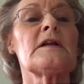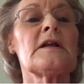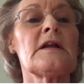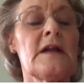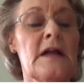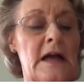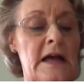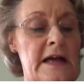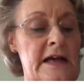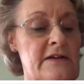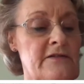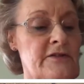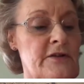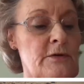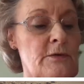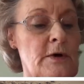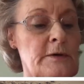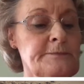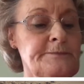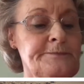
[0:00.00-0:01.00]
Hi
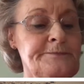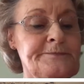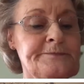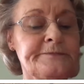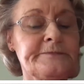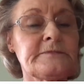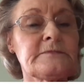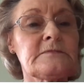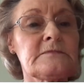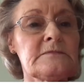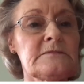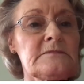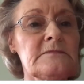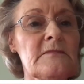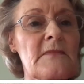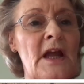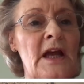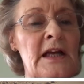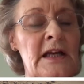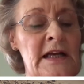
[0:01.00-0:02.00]
everyone.
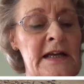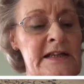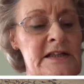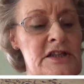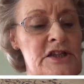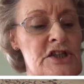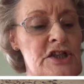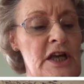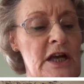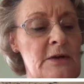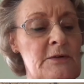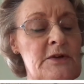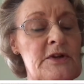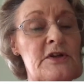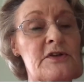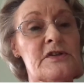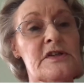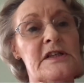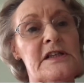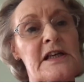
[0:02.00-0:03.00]
I'd like to share with
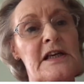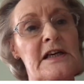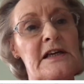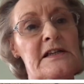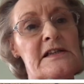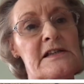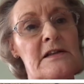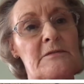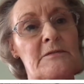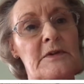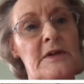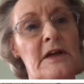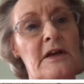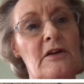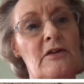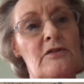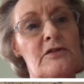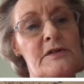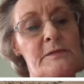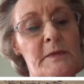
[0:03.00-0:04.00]
you today something
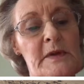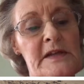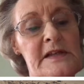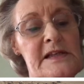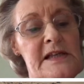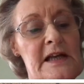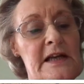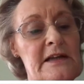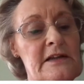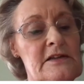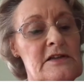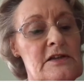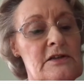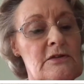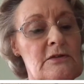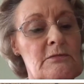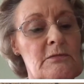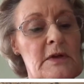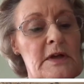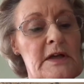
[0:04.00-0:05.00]
God's been saying to
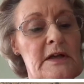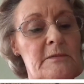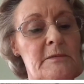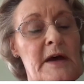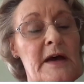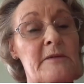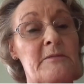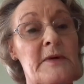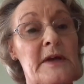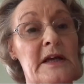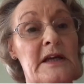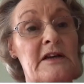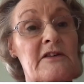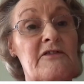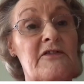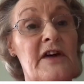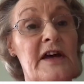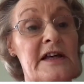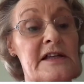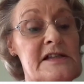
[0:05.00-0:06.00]
me about being
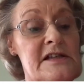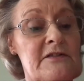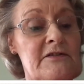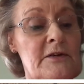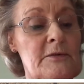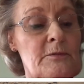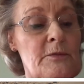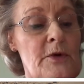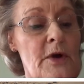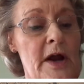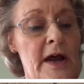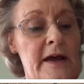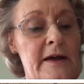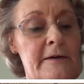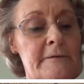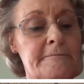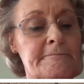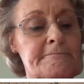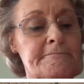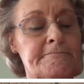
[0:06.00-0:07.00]
effective in prayer.
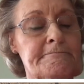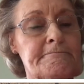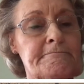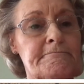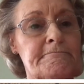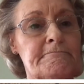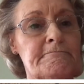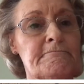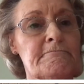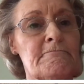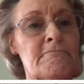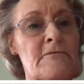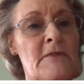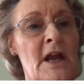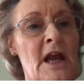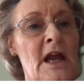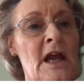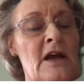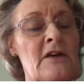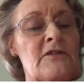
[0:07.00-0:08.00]
A
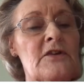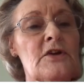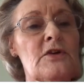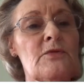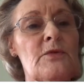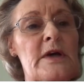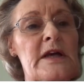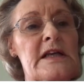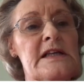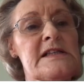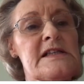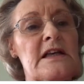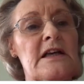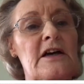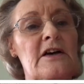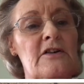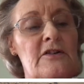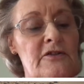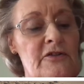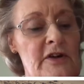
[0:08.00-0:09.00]
few weeks
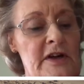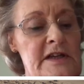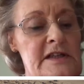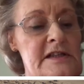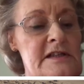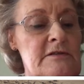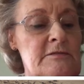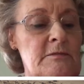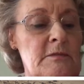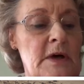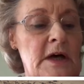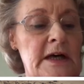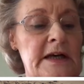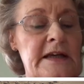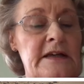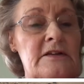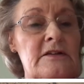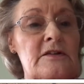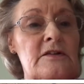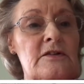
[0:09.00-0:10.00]
ago, a friend of
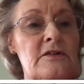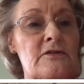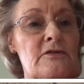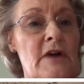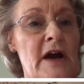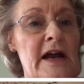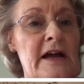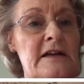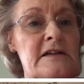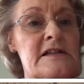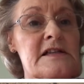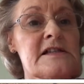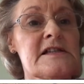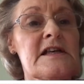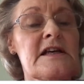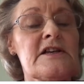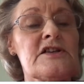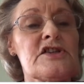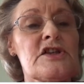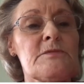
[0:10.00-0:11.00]
mine rang to
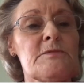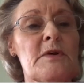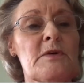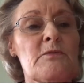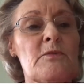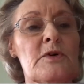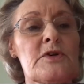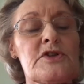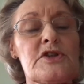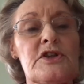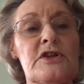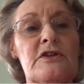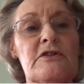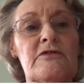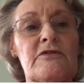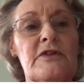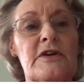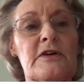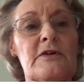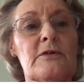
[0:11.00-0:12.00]
say she'd been watching a
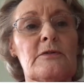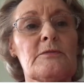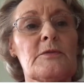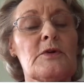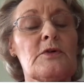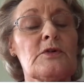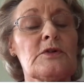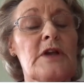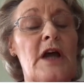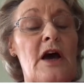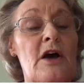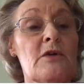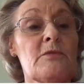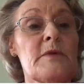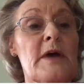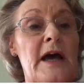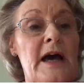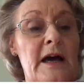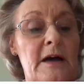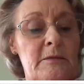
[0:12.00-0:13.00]
film called Hope
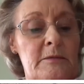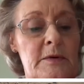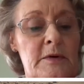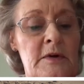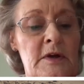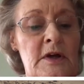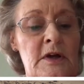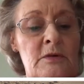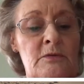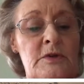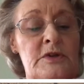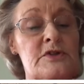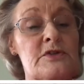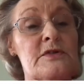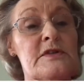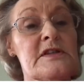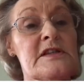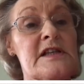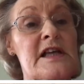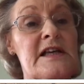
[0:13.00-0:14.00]
Gap, which
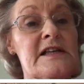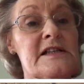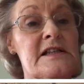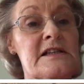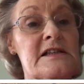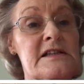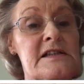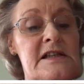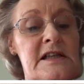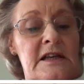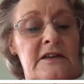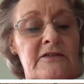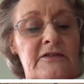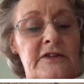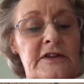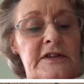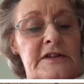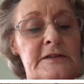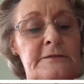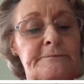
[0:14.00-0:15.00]
was set in
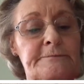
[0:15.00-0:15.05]
Seaford.